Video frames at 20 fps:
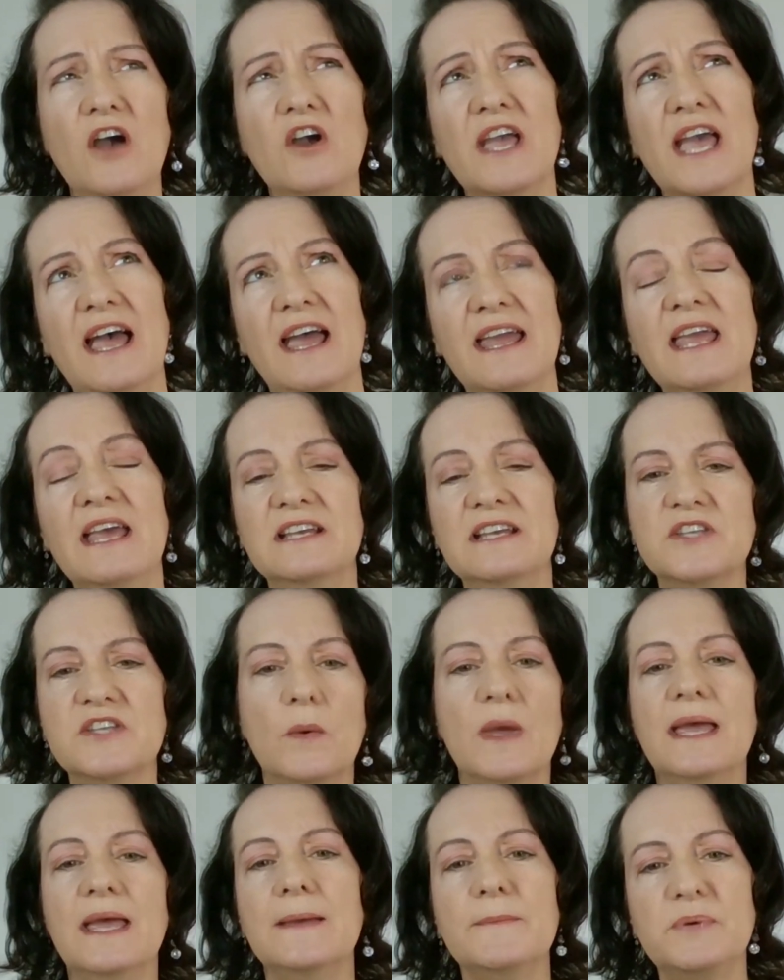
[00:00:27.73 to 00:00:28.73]
Okay,
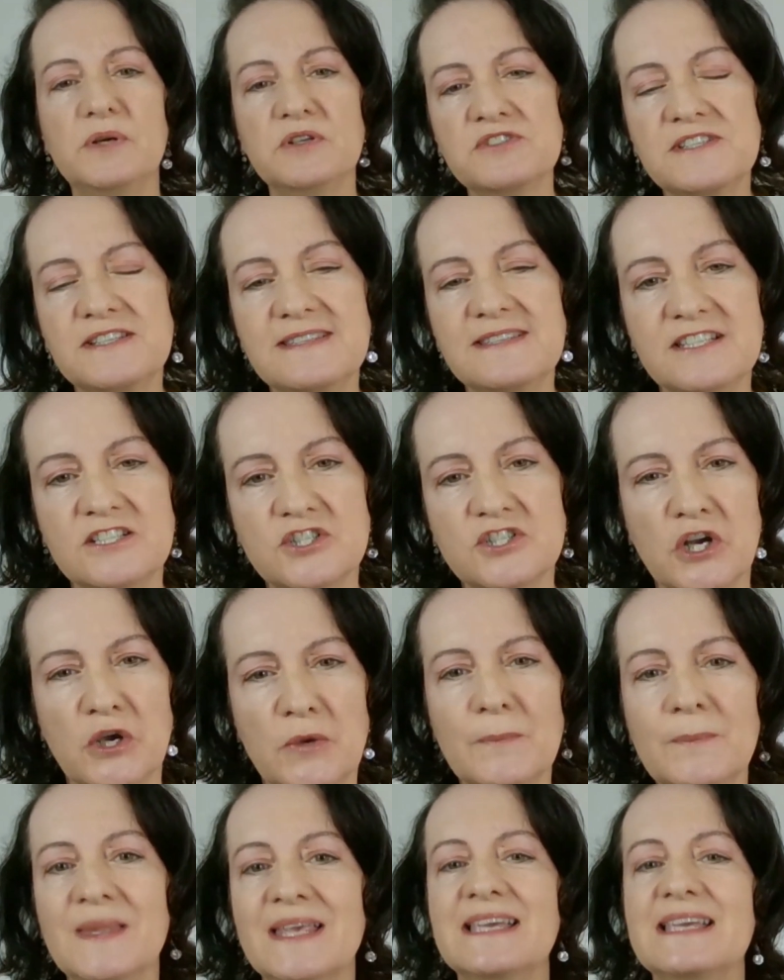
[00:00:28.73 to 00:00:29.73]
so imposter
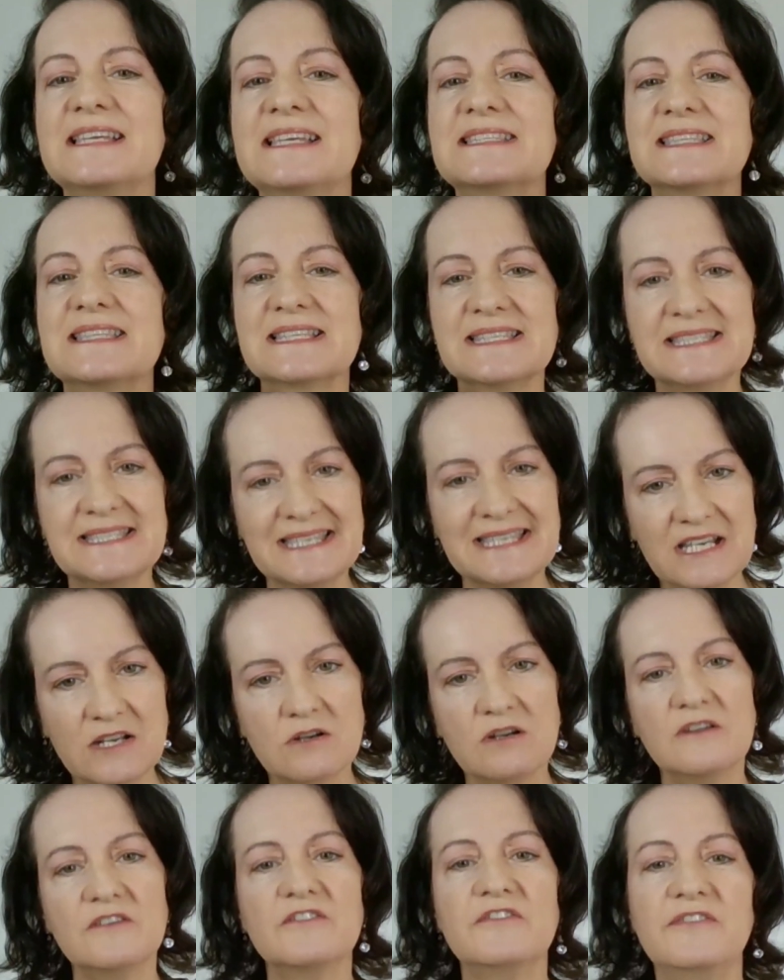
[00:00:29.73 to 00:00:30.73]
syndrome is the
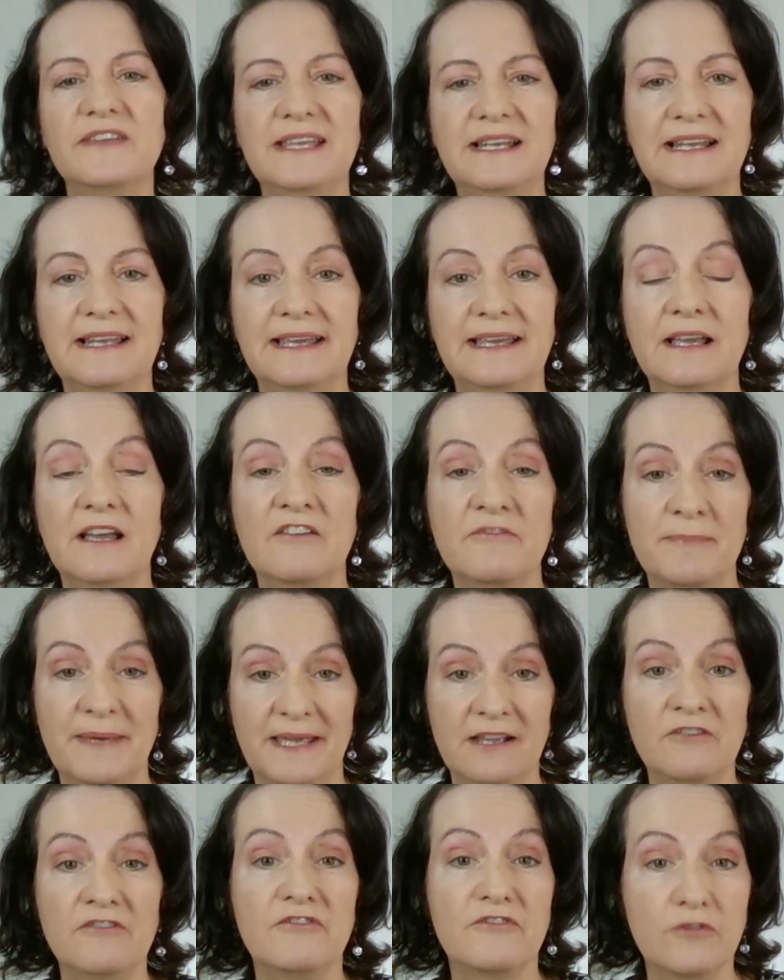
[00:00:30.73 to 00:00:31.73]
secret feeling of
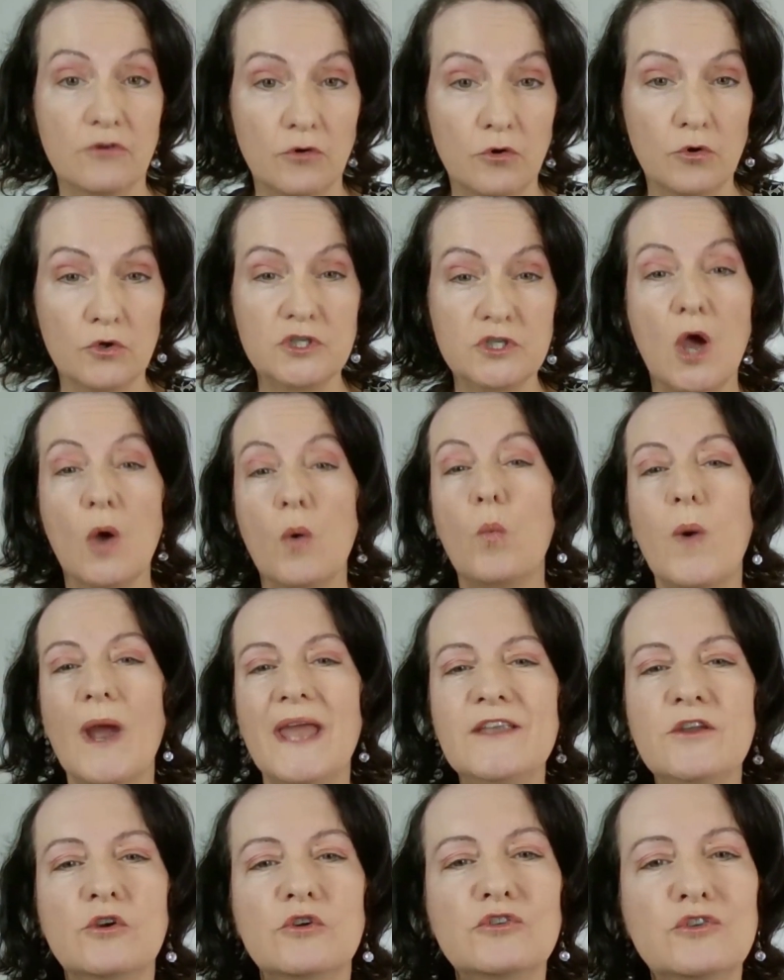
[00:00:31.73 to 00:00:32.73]
being a fraud
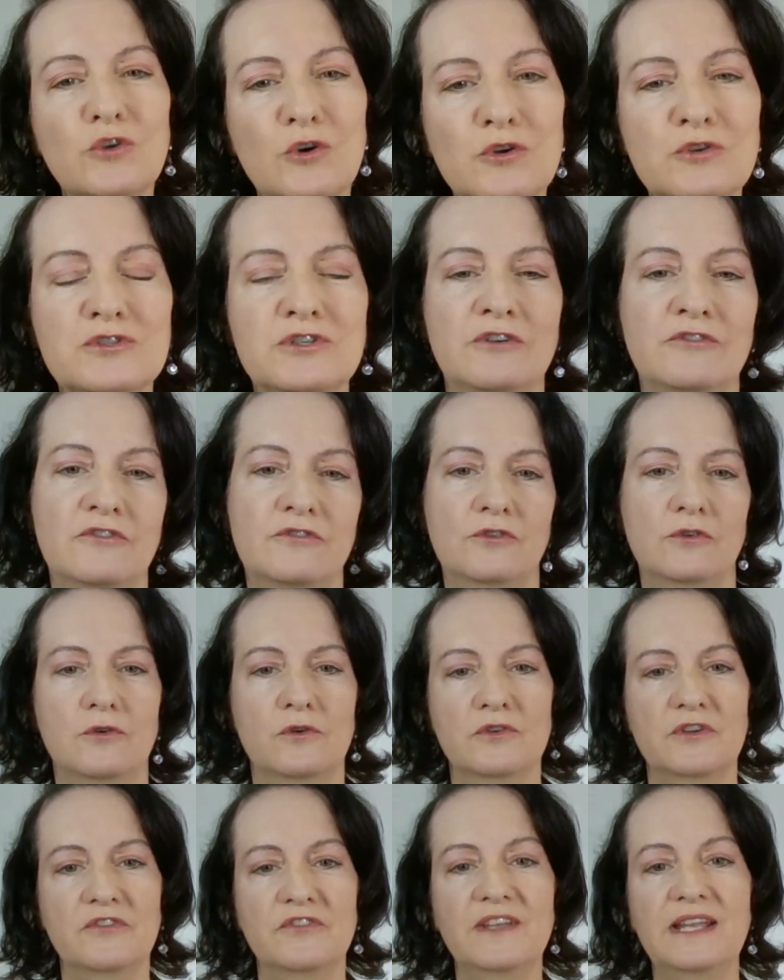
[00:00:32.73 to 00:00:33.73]
when you're not a
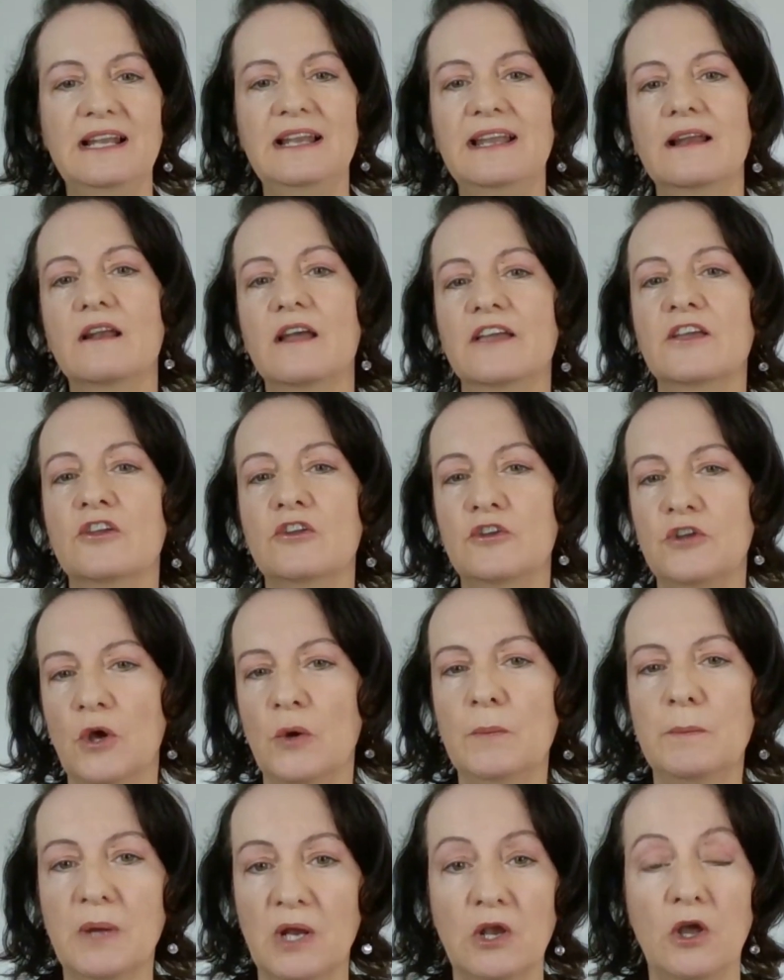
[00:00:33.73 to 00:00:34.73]
fraud. Feeling like you
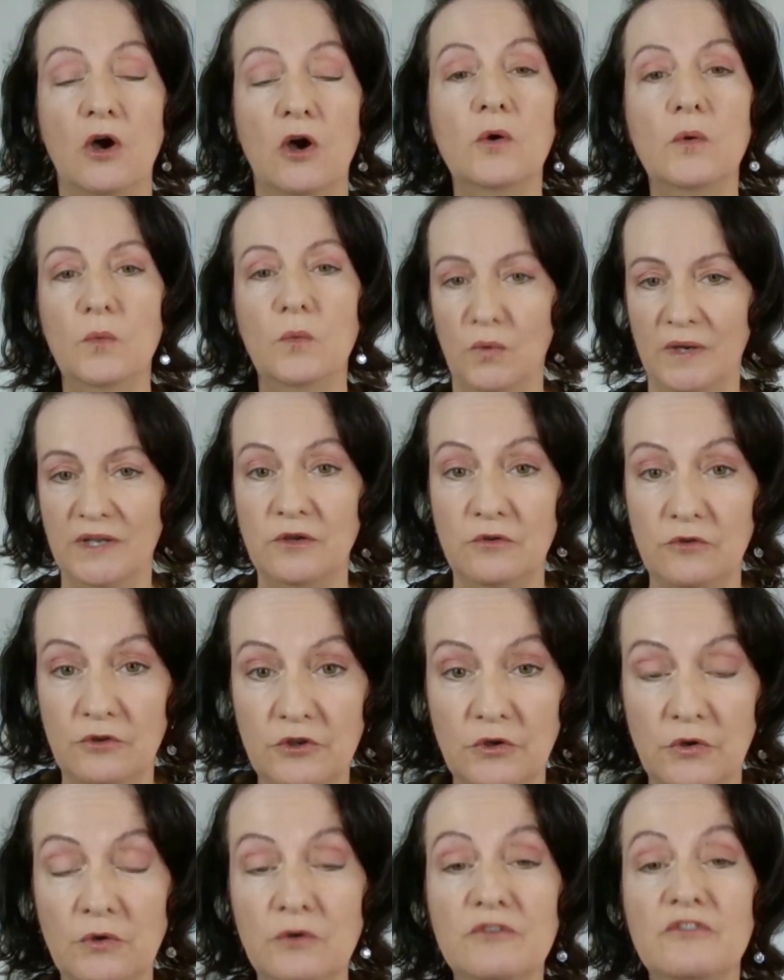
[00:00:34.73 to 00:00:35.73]
don't belong when you
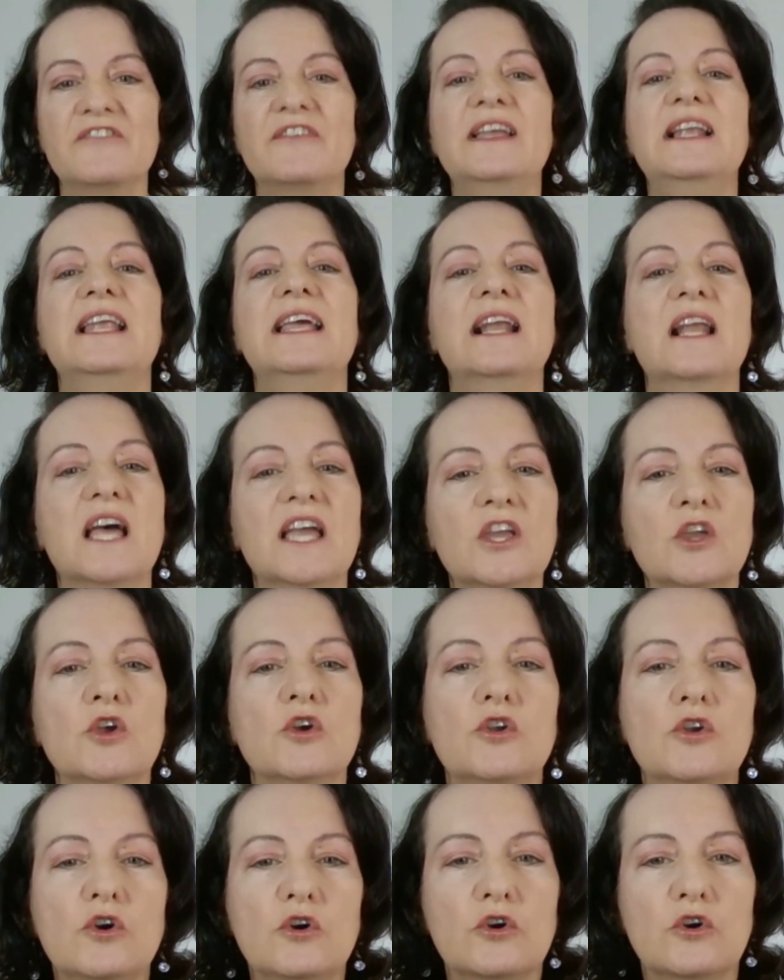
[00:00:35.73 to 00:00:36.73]
do. Feeling like
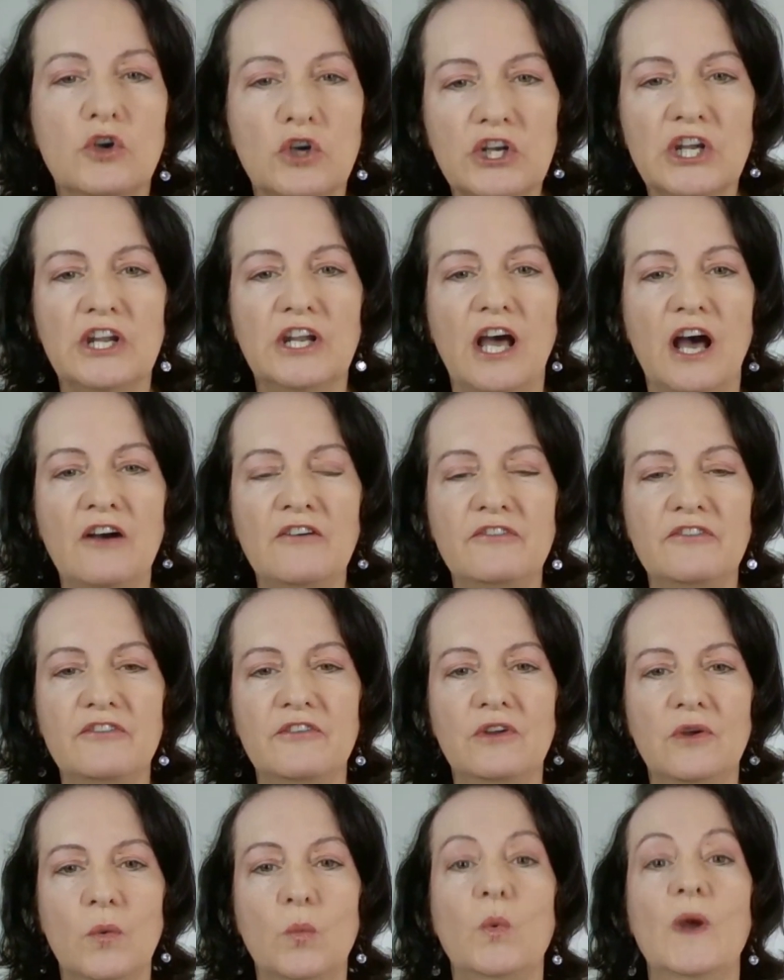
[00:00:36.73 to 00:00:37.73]
you're not good enough
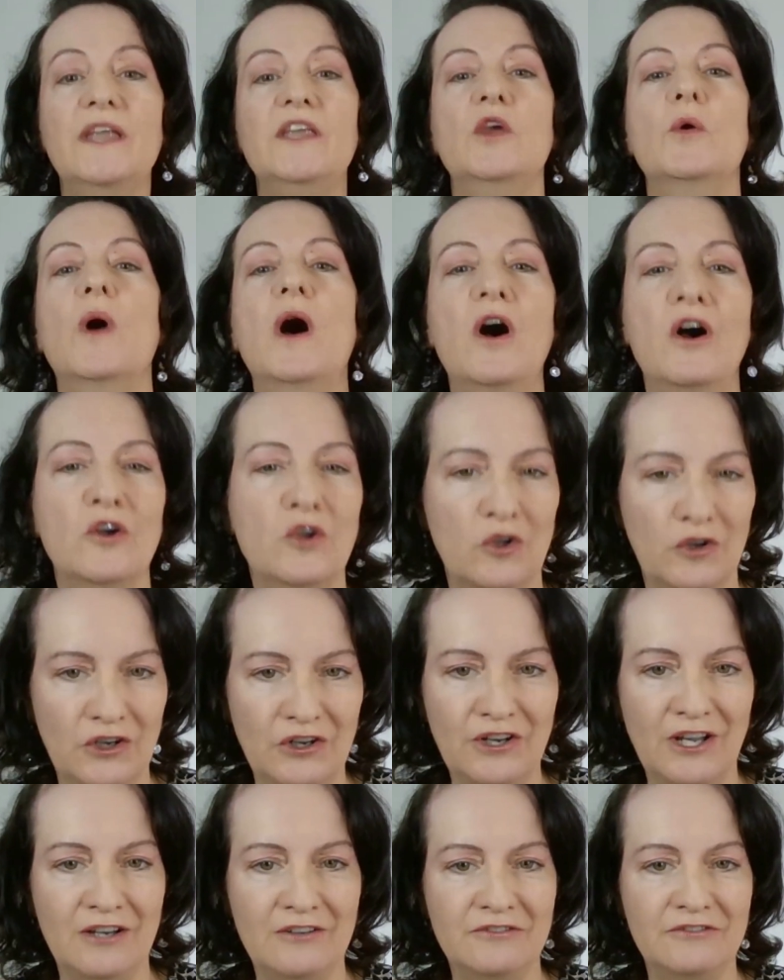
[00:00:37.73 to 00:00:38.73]
when you are good
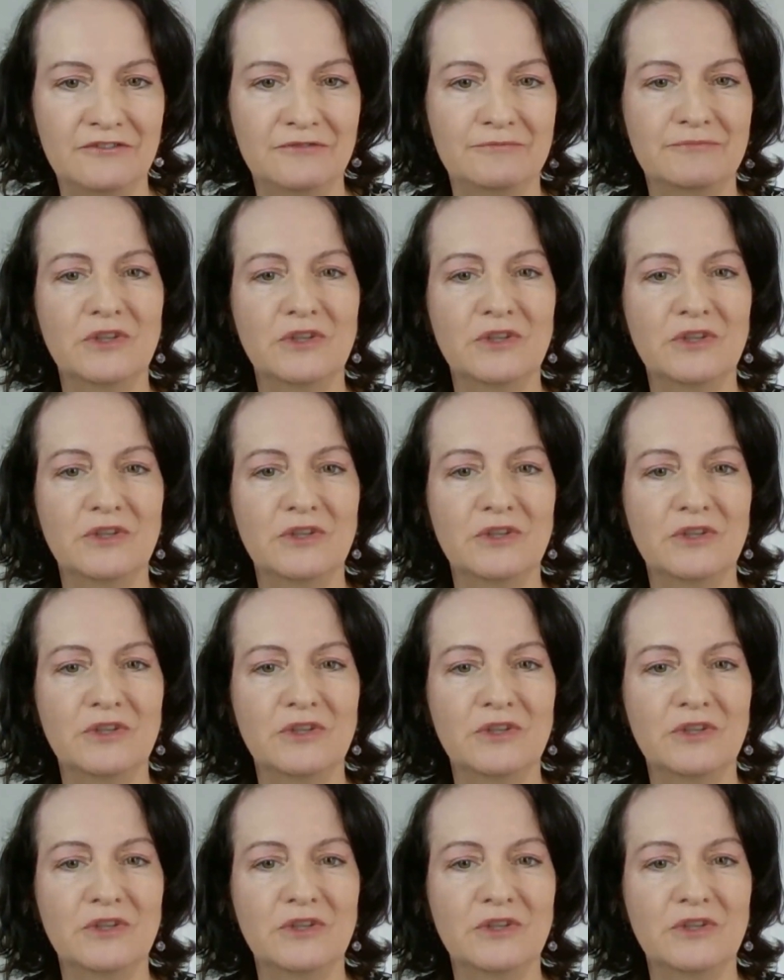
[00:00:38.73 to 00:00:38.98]
enough.